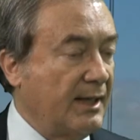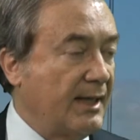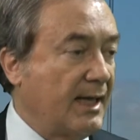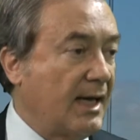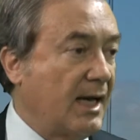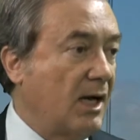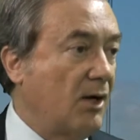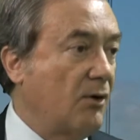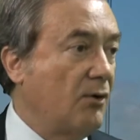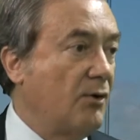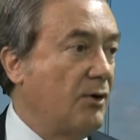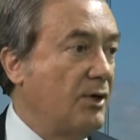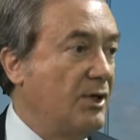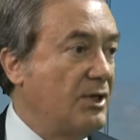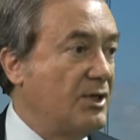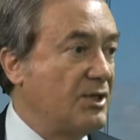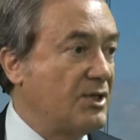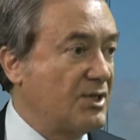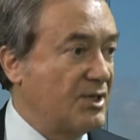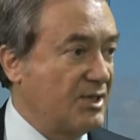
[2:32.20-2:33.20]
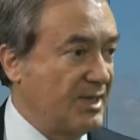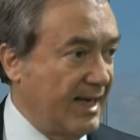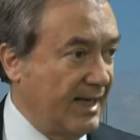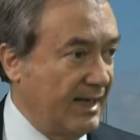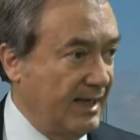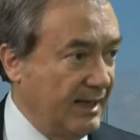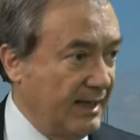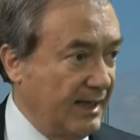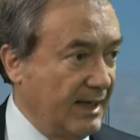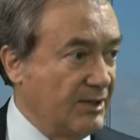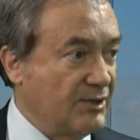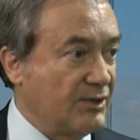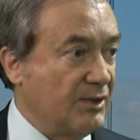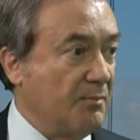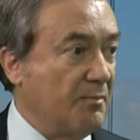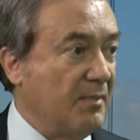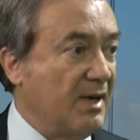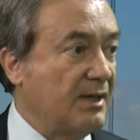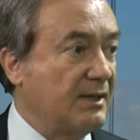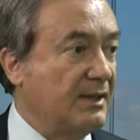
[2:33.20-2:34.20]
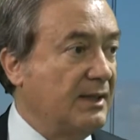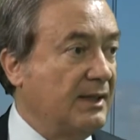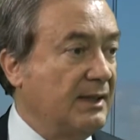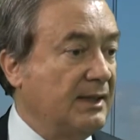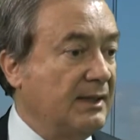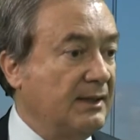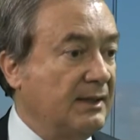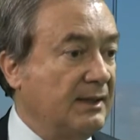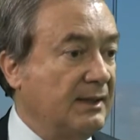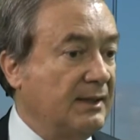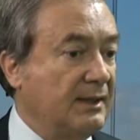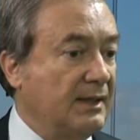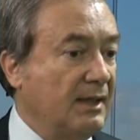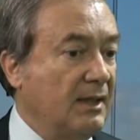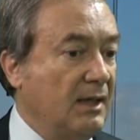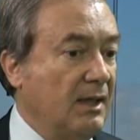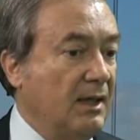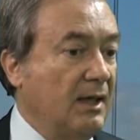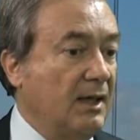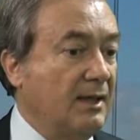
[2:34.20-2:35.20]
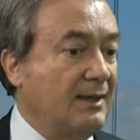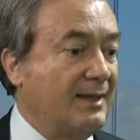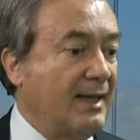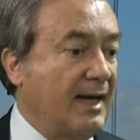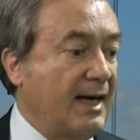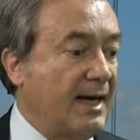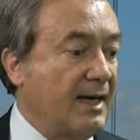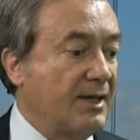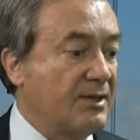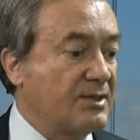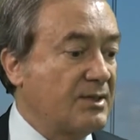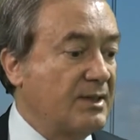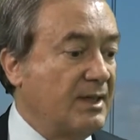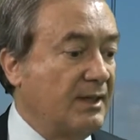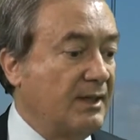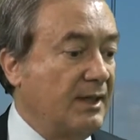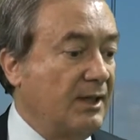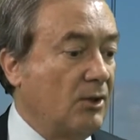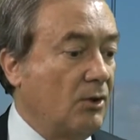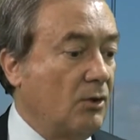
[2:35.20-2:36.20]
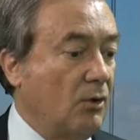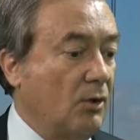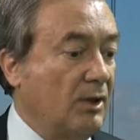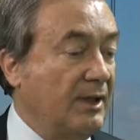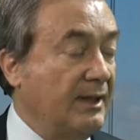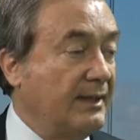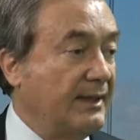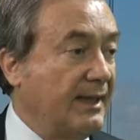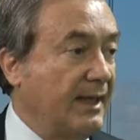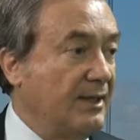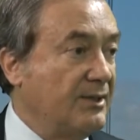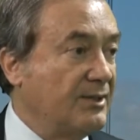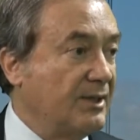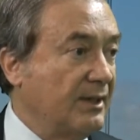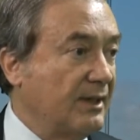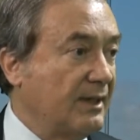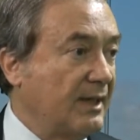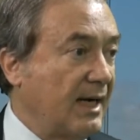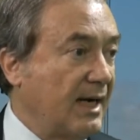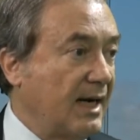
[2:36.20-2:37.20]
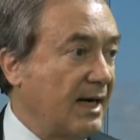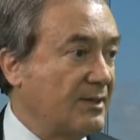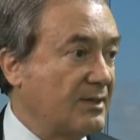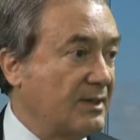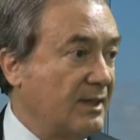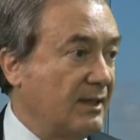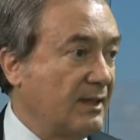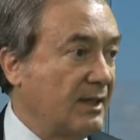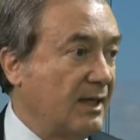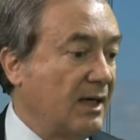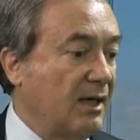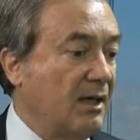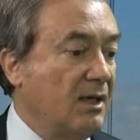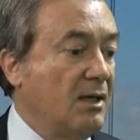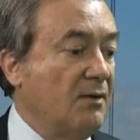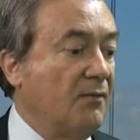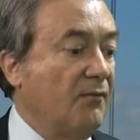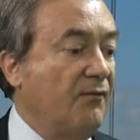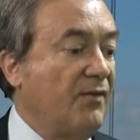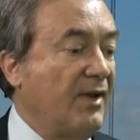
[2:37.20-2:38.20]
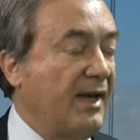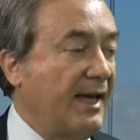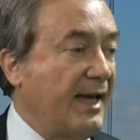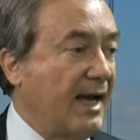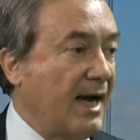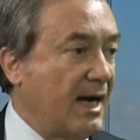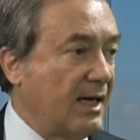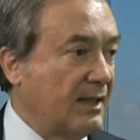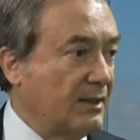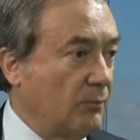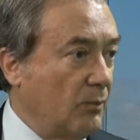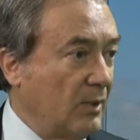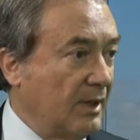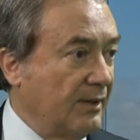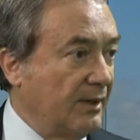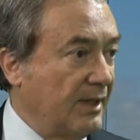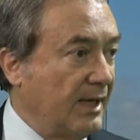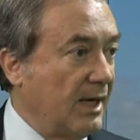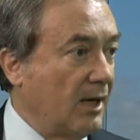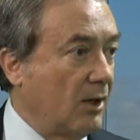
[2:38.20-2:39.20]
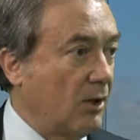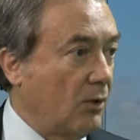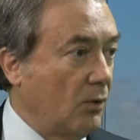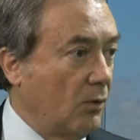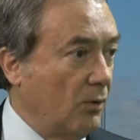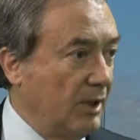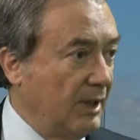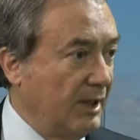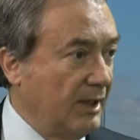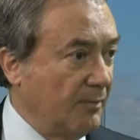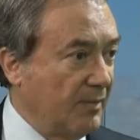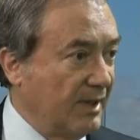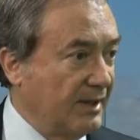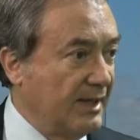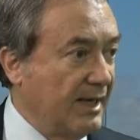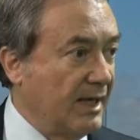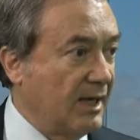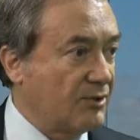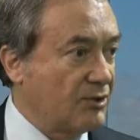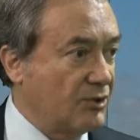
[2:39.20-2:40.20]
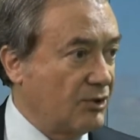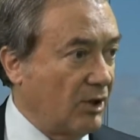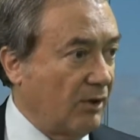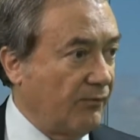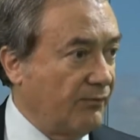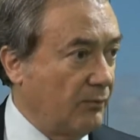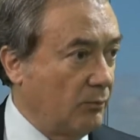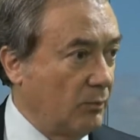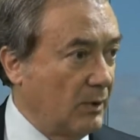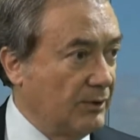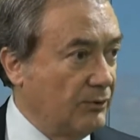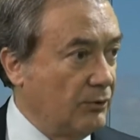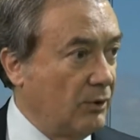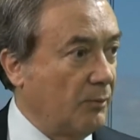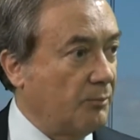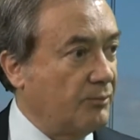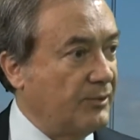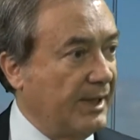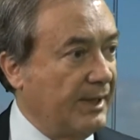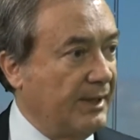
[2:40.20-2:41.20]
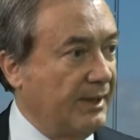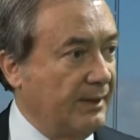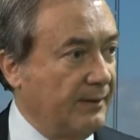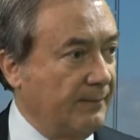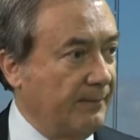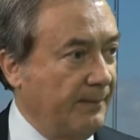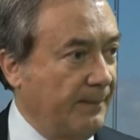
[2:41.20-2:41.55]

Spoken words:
now is selling, is marketing tires that they call intelligent tires, that are very hard when they are rolling, but they are soft when you're braking.